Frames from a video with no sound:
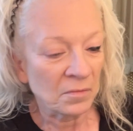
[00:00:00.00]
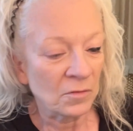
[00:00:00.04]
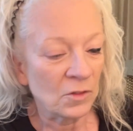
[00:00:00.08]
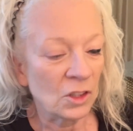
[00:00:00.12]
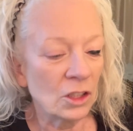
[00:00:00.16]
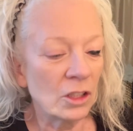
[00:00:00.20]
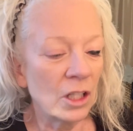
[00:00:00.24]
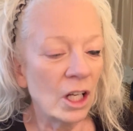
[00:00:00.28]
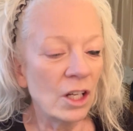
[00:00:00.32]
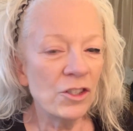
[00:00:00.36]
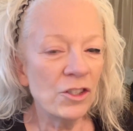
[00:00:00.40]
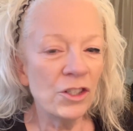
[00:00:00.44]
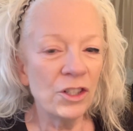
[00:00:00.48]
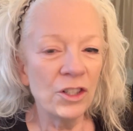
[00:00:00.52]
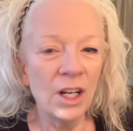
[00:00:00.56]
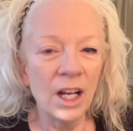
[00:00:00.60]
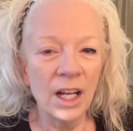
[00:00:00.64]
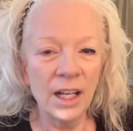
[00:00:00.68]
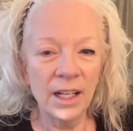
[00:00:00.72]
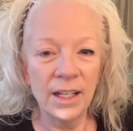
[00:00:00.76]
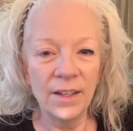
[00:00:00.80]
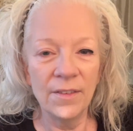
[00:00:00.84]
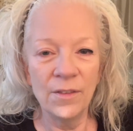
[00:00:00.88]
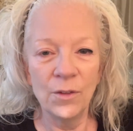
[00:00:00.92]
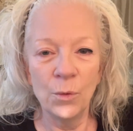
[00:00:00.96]
As long as you're
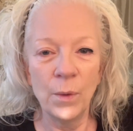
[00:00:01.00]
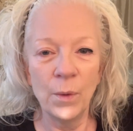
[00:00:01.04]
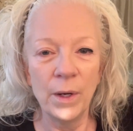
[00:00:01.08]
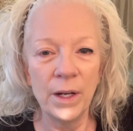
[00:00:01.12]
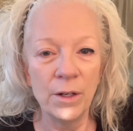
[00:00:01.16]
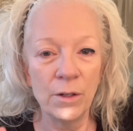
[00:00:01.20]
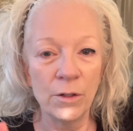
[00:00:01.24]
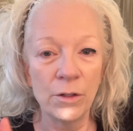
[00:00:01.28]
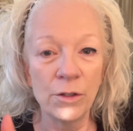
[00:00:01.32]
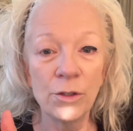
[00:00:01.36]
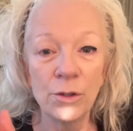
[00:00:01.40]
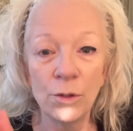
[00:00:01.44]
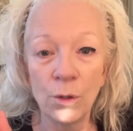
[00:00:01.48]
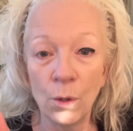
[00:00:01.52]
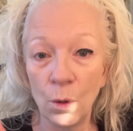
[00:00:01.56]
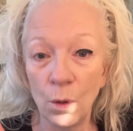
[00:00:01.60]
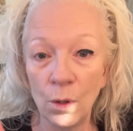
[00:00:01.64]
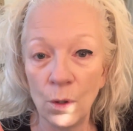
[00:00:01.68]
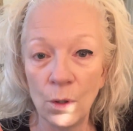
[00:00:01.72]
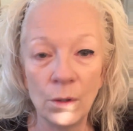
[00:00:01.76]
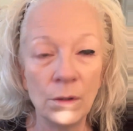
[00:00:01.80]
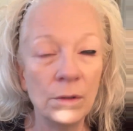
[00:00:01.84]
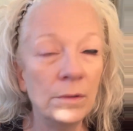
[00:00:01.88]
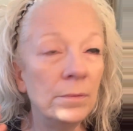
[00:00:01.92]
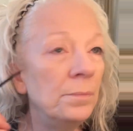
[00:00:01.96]
not giving away your
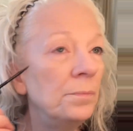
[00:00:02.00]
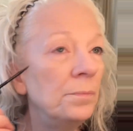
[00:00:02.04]
soul.